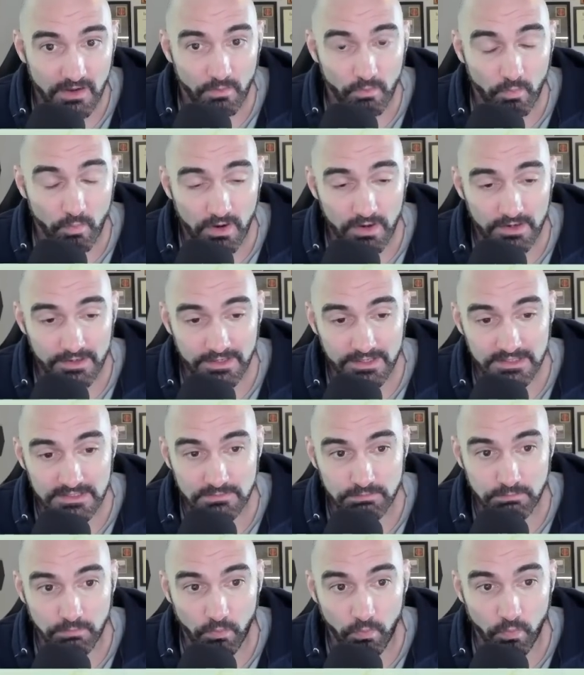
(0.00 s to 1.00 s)
one,
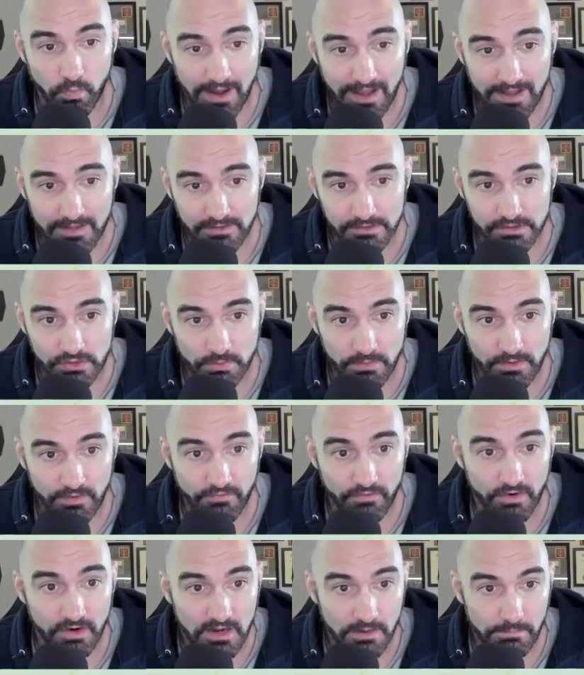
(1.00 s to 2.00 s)
is wild to me
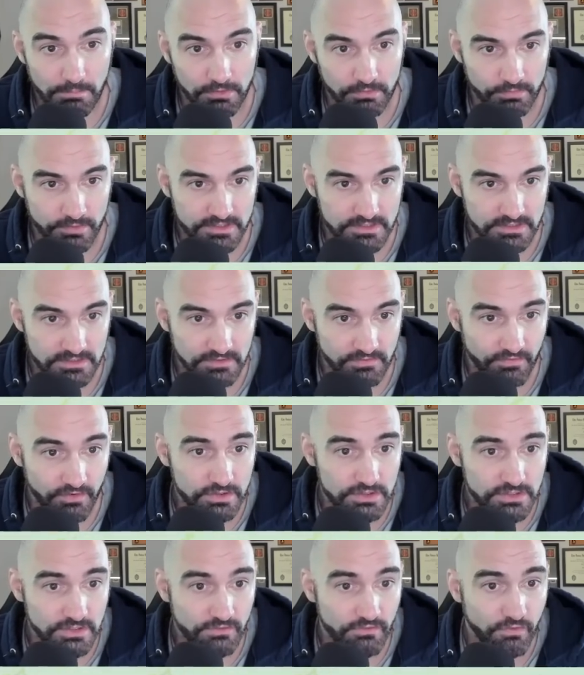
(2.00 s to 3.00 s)
for a couple of reasons.
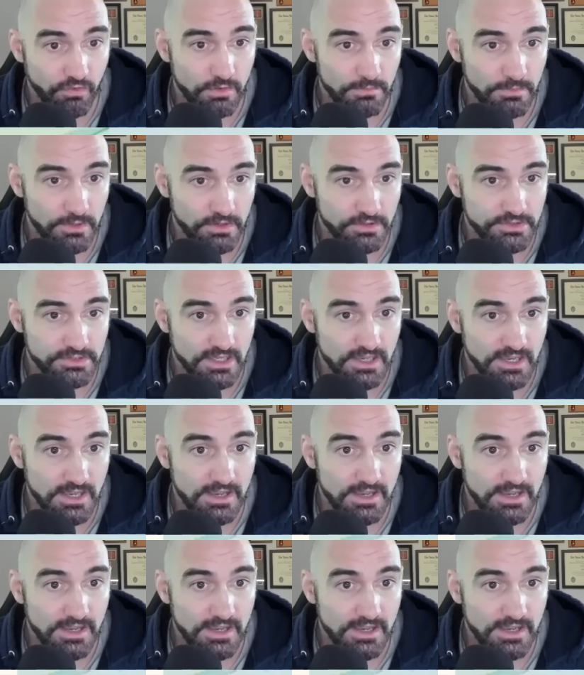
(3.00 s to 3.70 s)
First and foremost